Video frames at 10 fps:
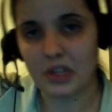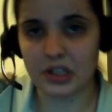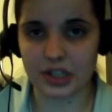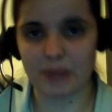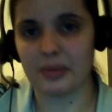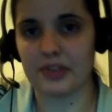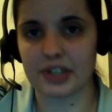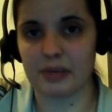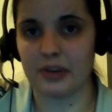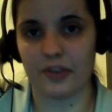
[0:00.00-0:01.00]
some of it's
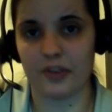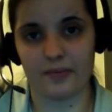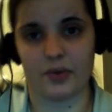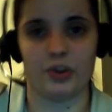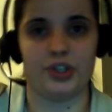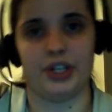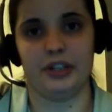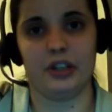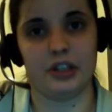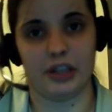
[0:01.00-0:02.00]
coming from 4chan,
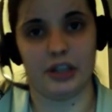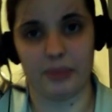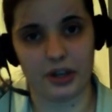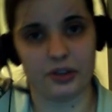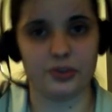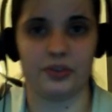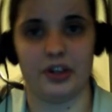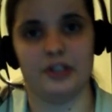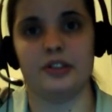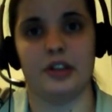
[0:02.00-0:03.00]
because I've been on those
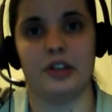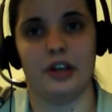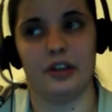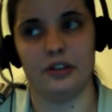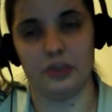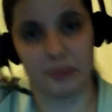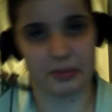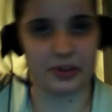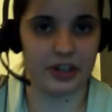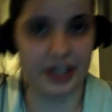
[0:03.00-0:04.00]
threads, and those
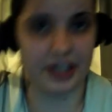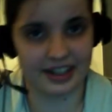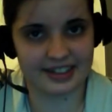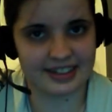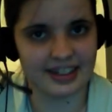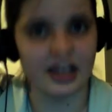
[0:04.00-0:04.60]
people are idiots.